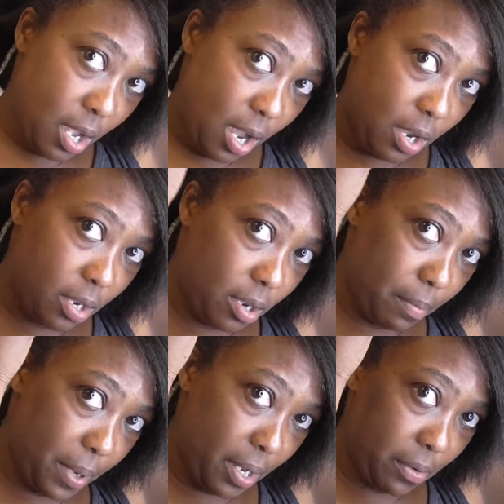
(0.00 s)
I'll
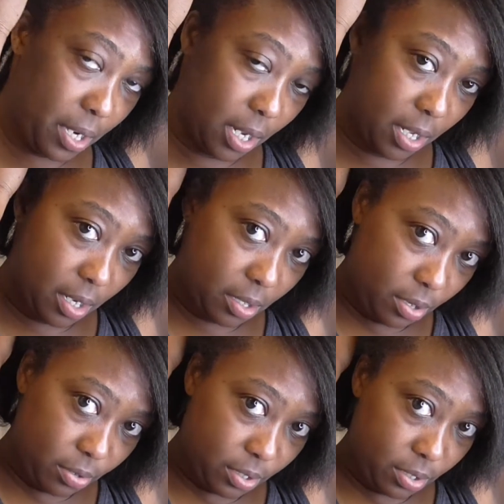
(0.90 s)
come back when I get
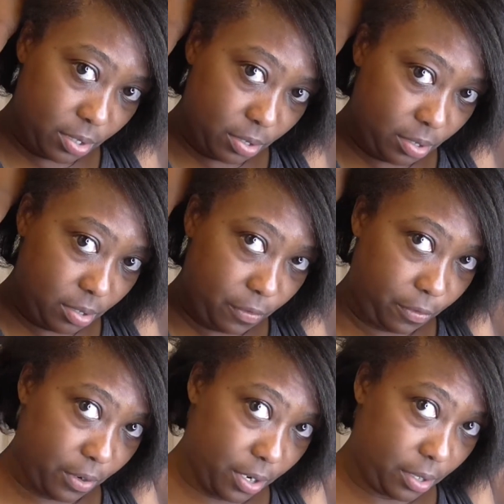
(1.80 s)
closer to the
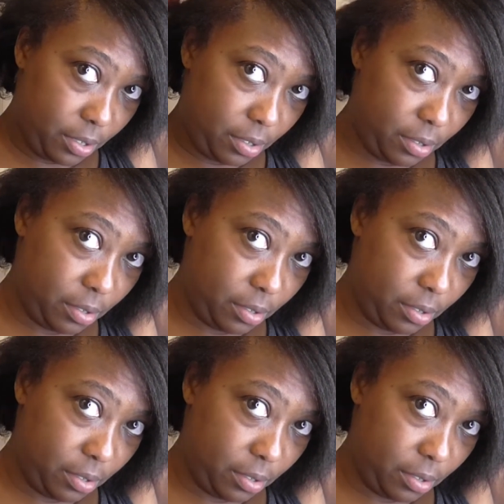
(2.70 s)
front.